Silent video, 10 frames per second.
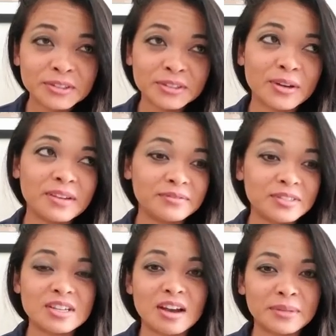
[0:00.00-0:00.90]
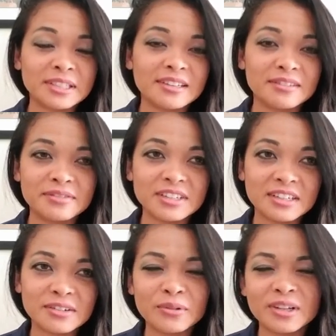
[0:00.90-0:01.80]
so I've taught myself
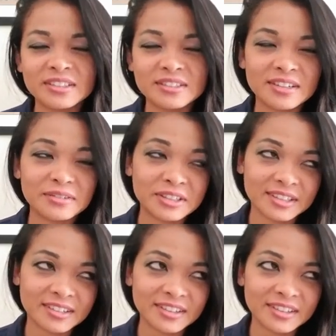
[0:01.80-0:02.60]
video. Well, no, not really.